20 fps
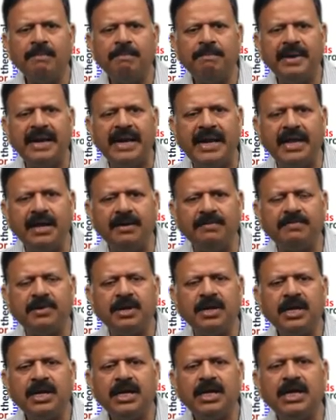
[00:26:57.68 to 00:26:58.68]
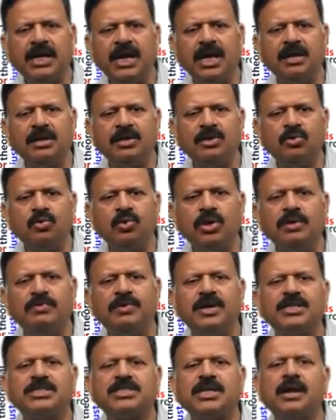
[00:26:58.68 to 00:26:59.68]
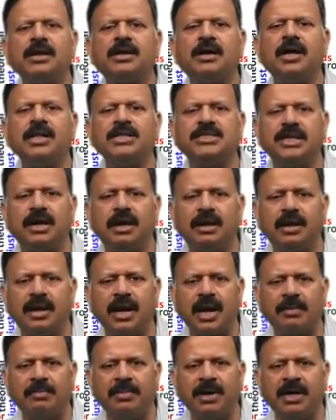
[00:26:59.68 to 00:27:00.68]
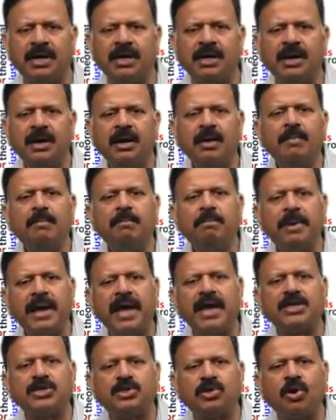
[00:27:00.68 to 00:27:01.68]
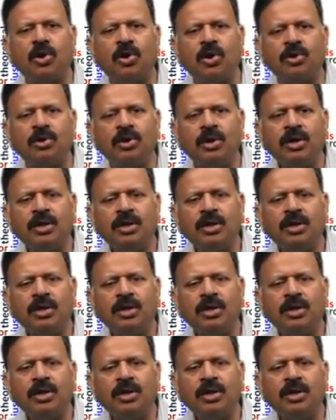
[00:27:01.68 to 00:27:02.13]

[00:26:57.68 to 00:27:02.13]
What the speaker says: believed in a universal cultural grammar based on